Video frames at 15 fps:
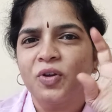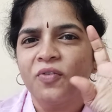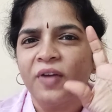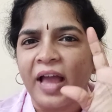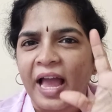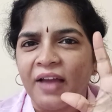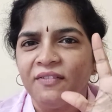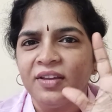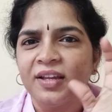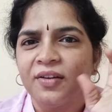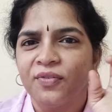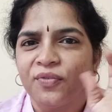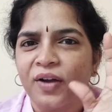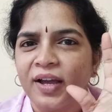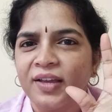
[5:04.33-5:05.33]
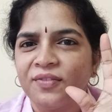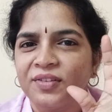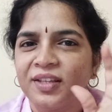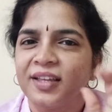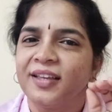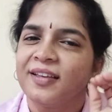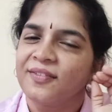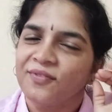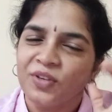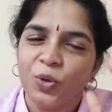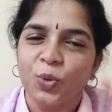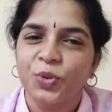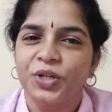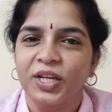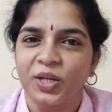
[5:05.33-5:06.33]
of having a 5 thing we
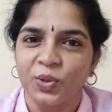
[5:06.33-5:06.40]
already